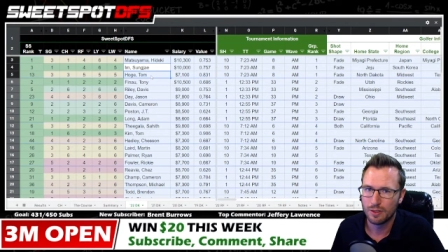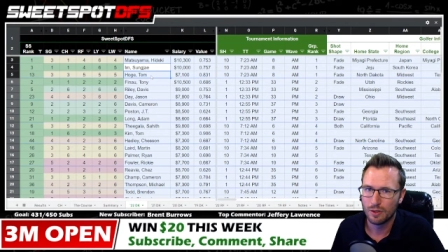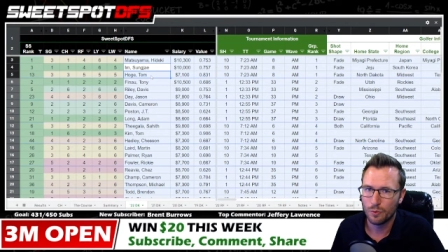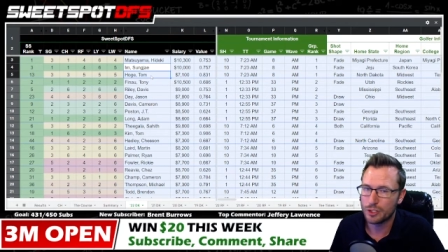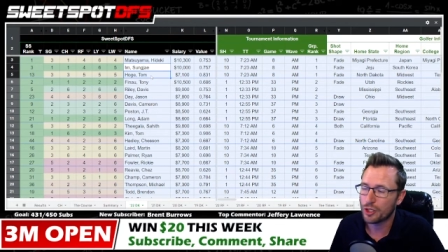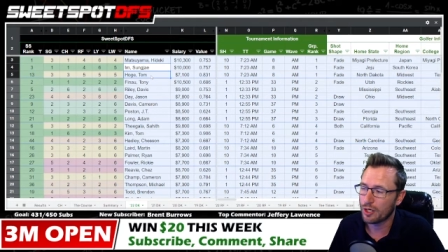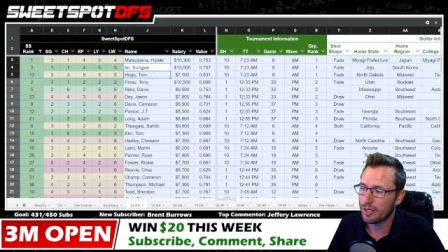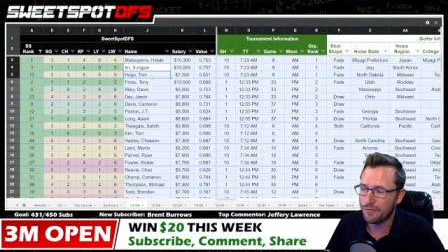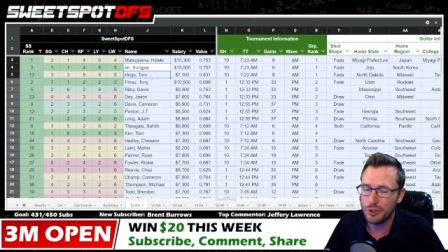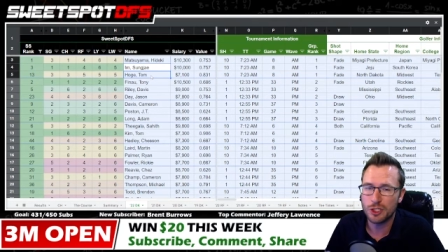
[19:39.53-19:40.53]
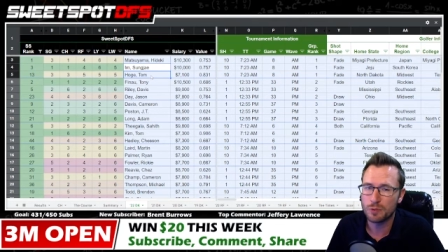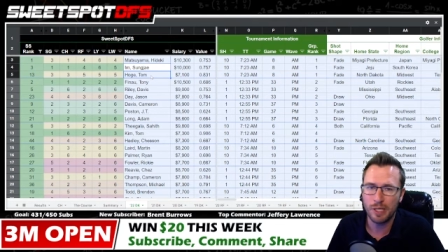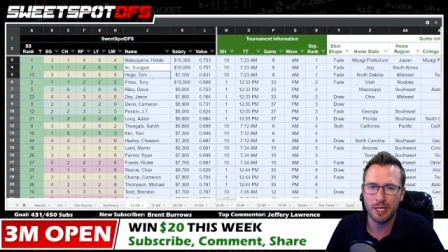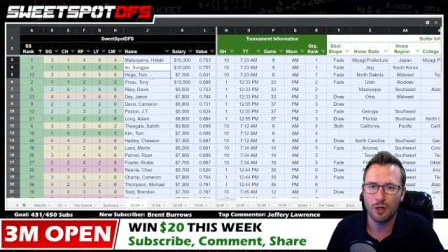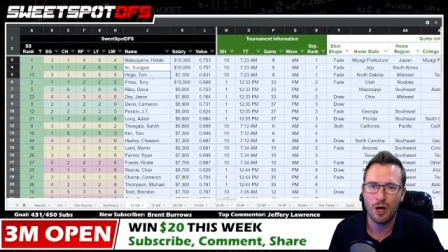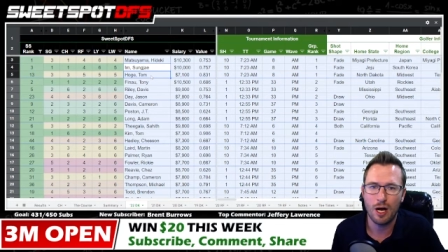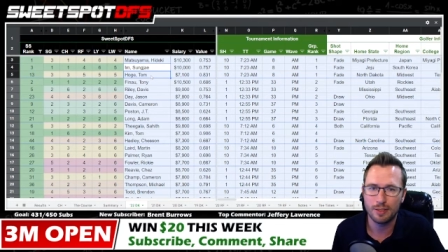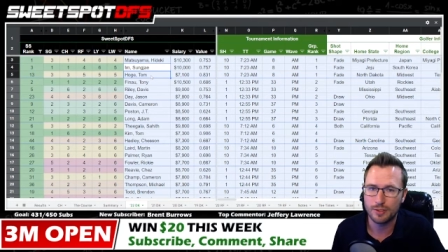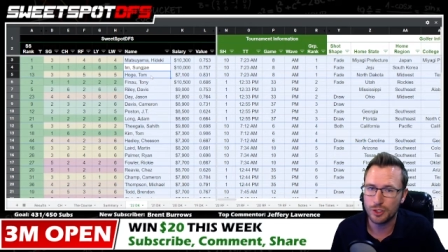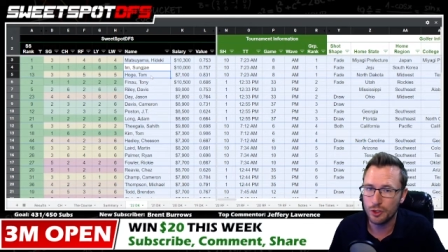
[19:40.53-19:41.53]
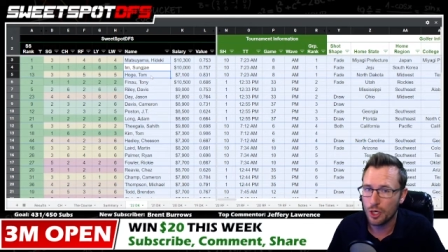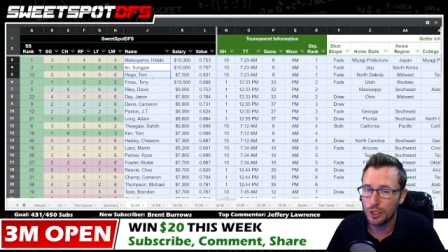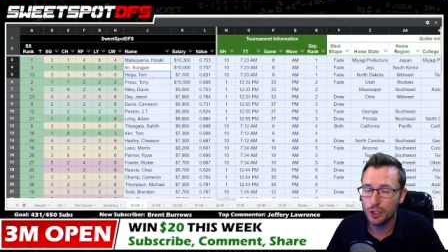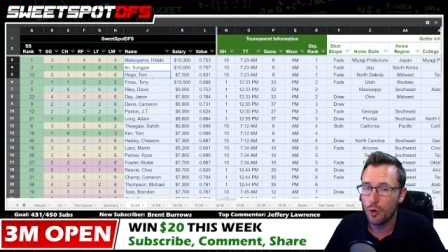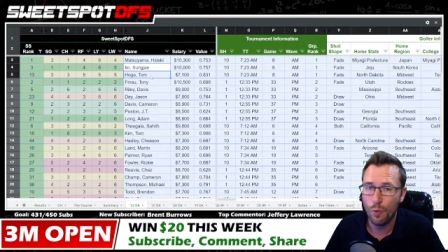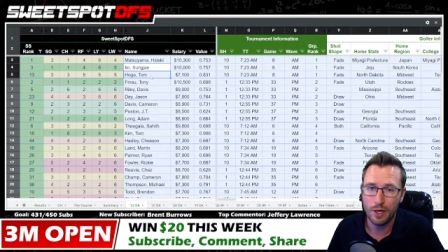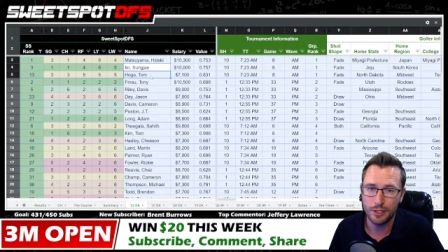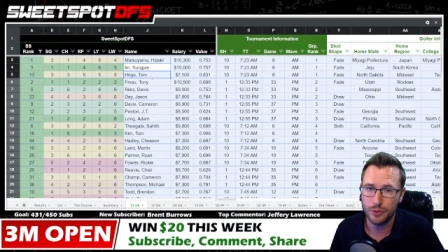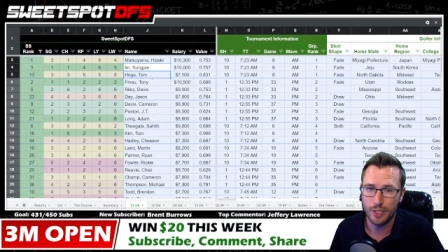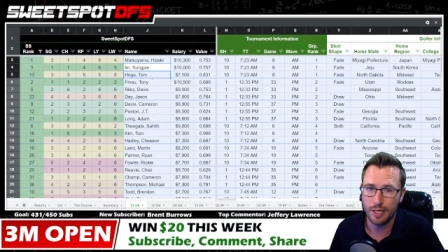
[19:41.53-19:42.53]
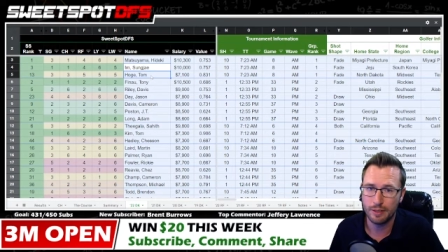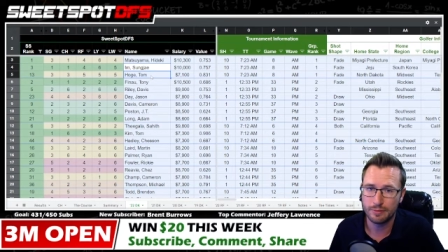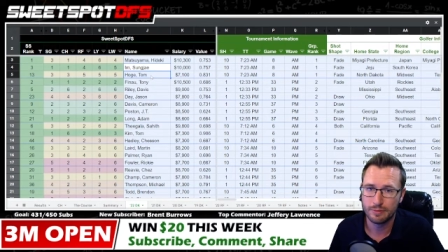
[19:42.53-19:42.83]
which if you just play your odds, you know you don't want to do that.